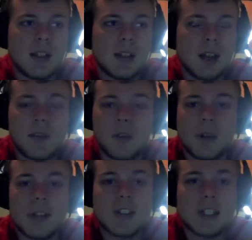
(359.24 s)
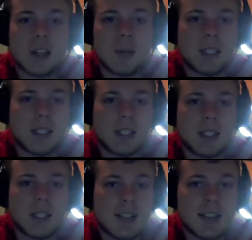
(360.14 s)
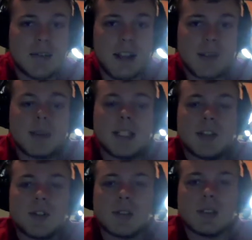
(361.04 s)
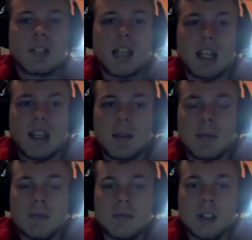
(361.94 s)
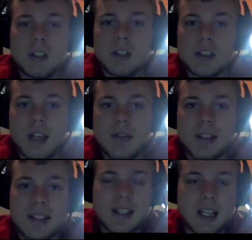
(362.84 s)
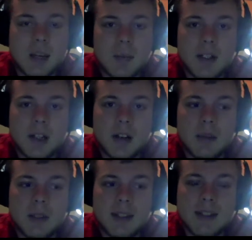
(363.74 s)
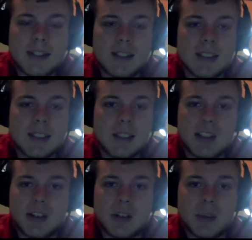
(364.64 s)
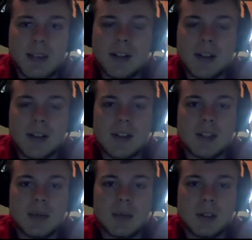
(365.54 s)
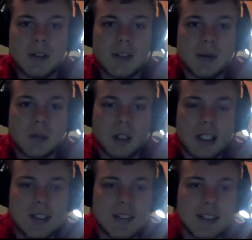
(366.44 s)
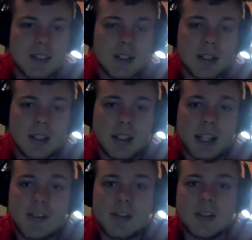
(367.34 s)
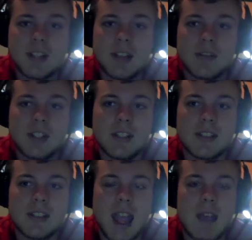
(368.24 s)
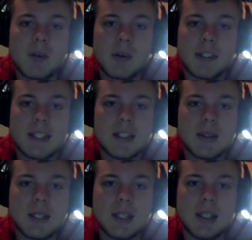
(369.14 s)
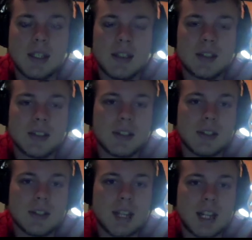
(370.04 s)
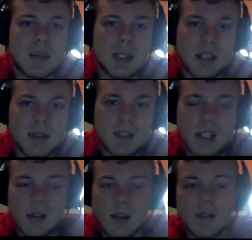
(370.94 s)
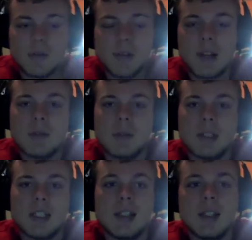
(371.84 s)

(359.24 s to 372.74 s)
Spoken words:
a few months ago because that stuff has potential. And I'm your stuff that's up in dollar bins isn't your base cards anymore. It's your rookies. It's all the extra stuff because everyone's into it. So there's got to be enough to go around for everybody.